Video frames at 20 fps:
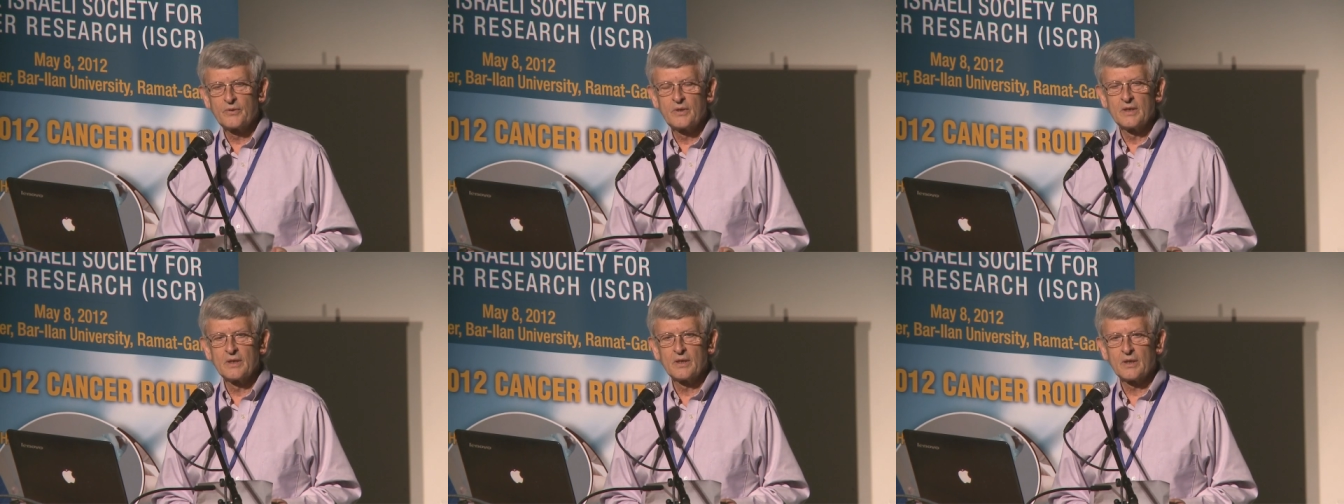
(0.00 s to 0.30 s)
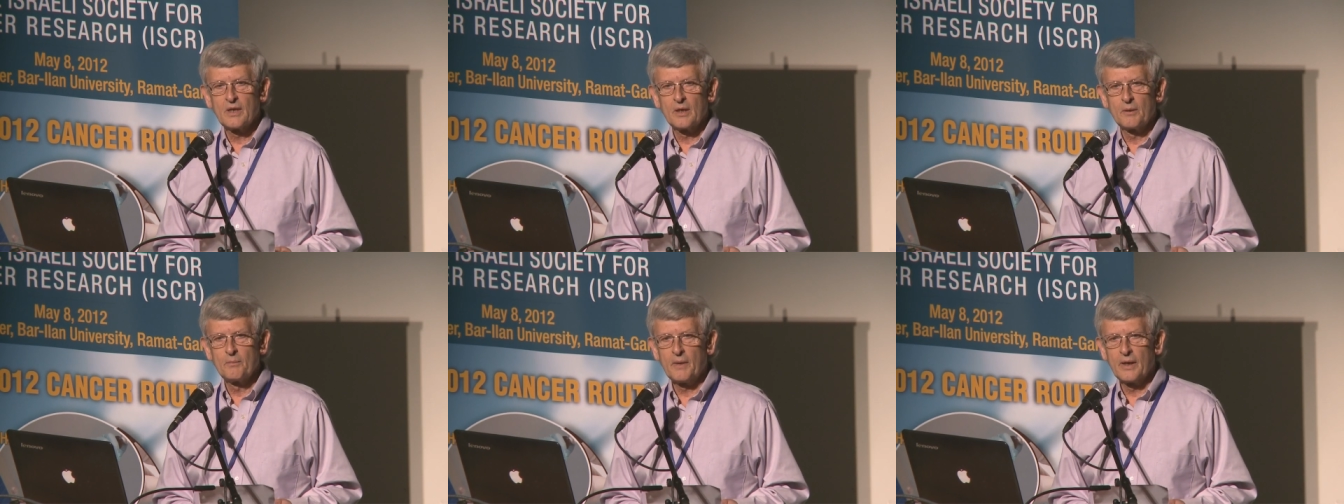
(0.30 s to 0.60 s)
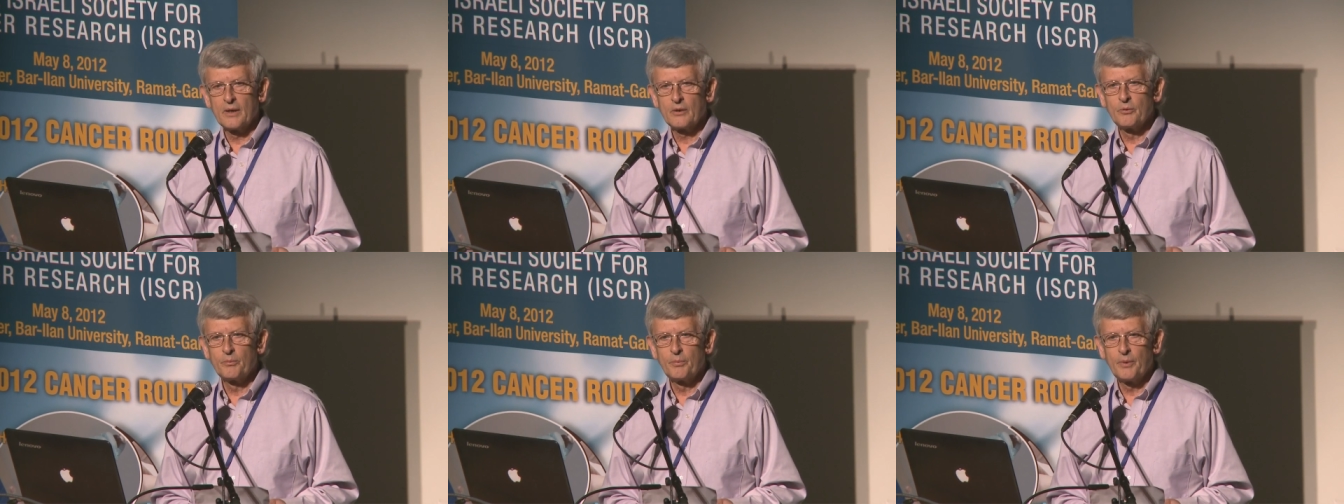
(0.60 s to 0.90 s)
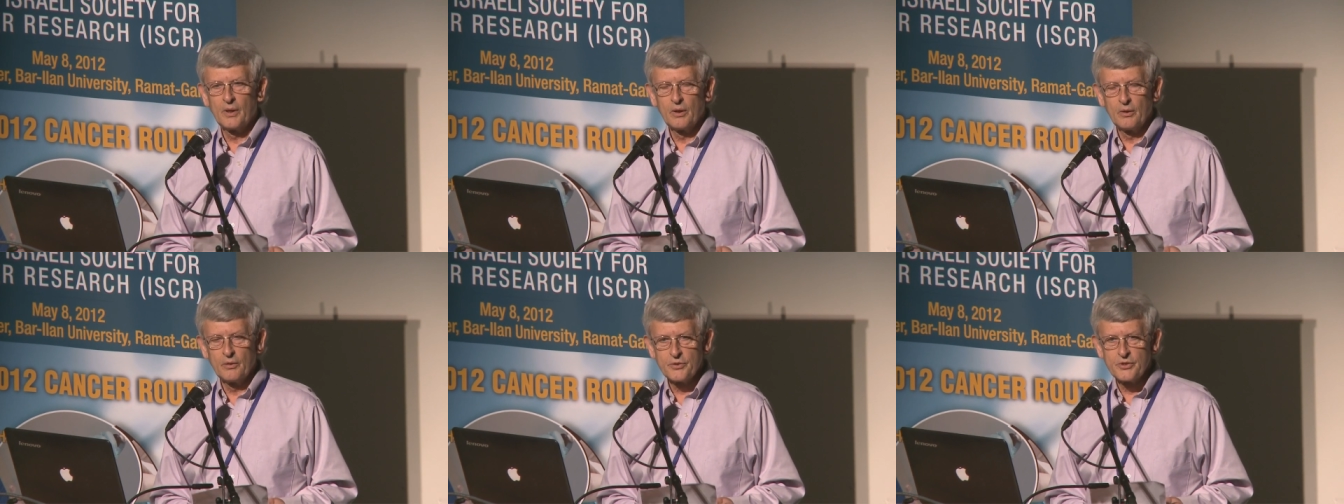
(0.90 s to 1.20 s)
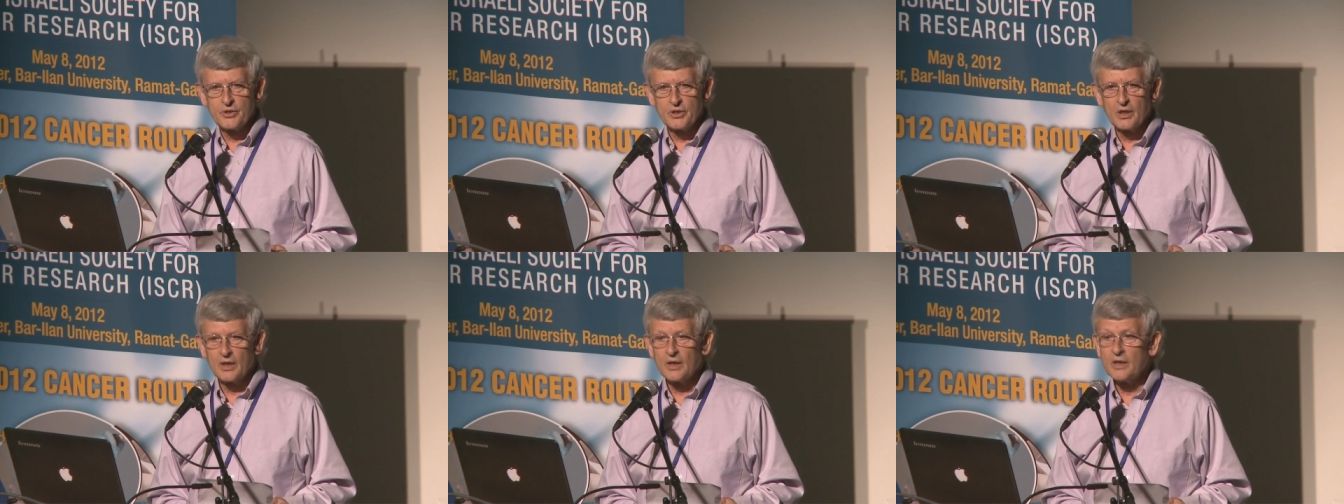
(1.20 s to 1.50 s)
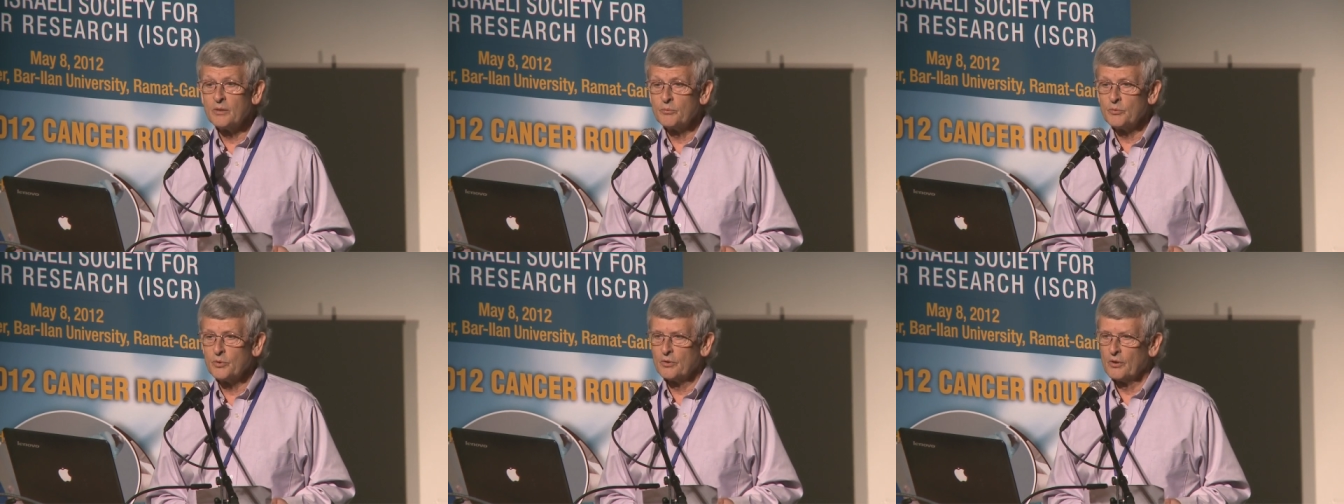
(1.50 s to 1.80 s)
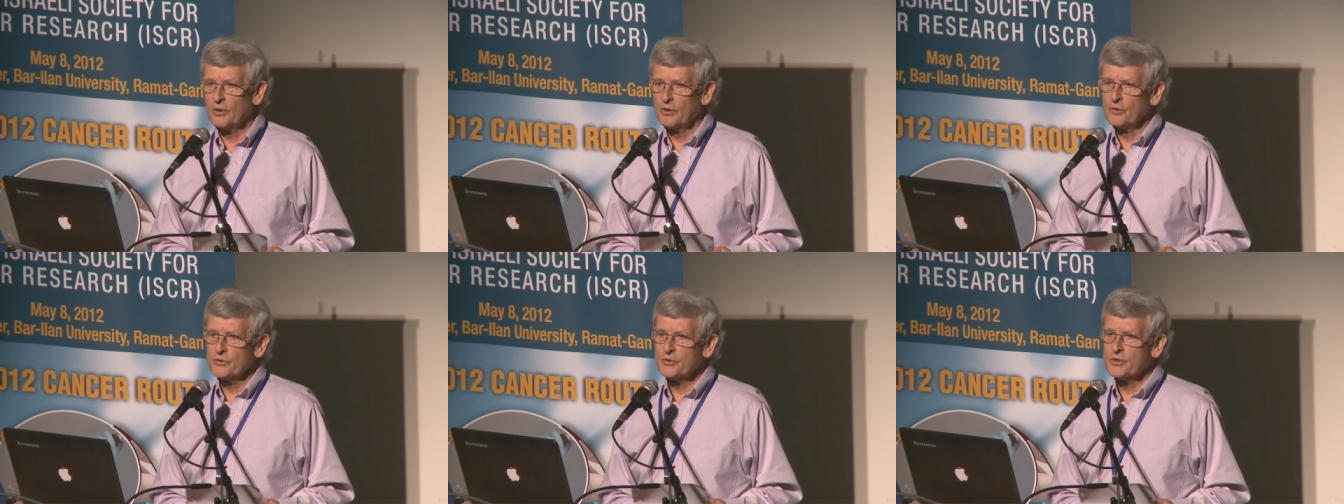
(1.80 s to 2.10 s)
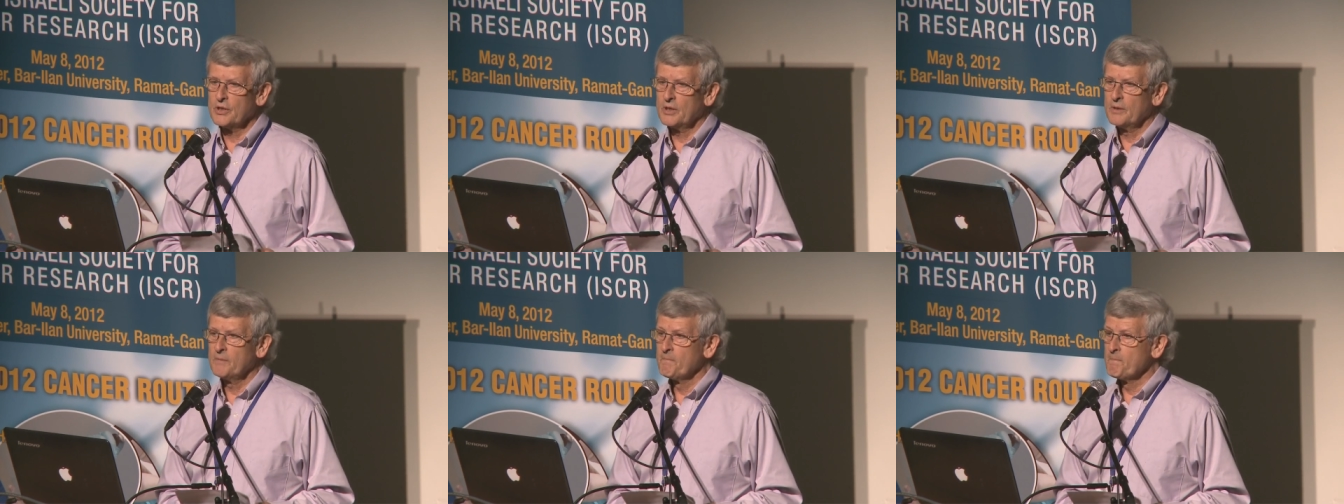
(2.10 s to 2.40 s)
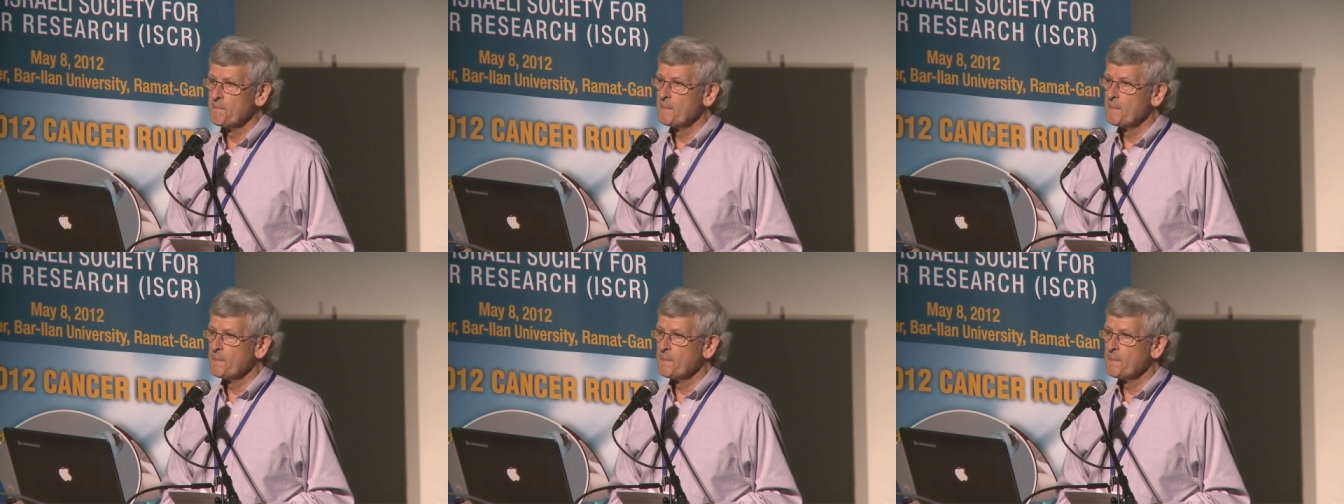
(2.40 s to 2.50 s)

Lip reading: Clinical Microbiology and Immunology,